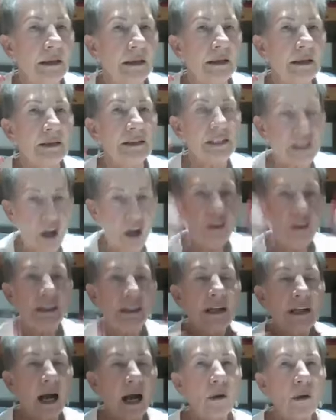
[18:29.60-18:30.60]
start
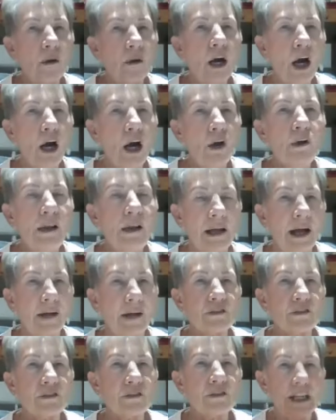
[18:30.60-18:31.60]
in our own
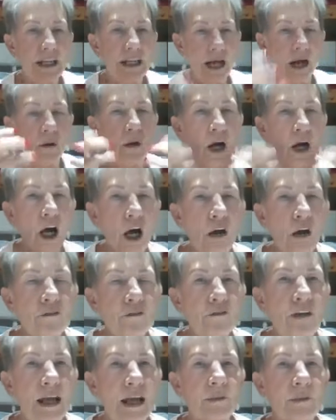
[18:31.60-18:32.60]
lives, in our own
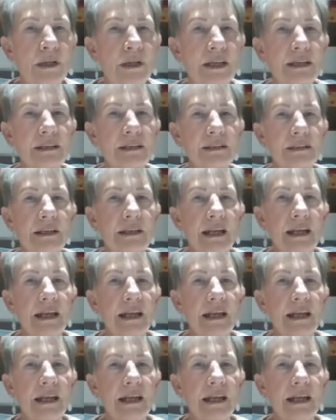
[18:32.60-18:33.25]
families.